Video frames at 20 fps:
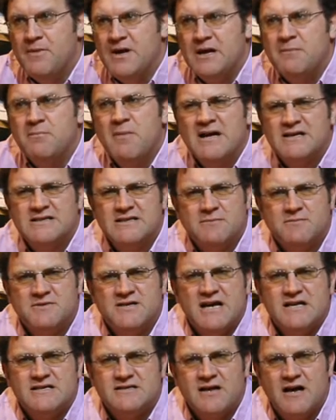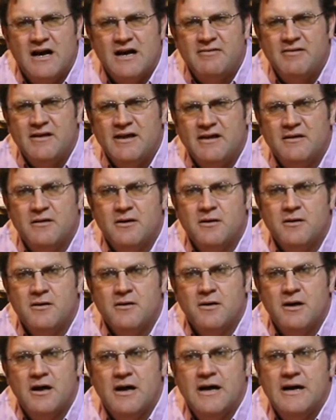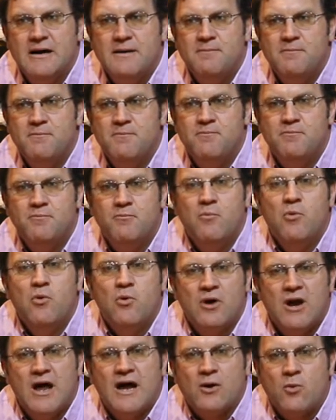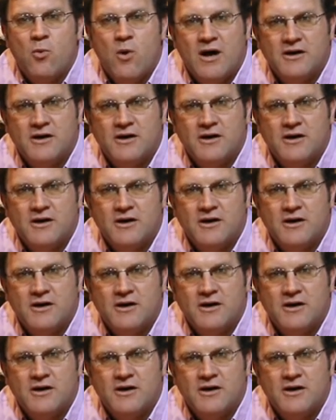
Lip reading: It makes them taste, I think, more like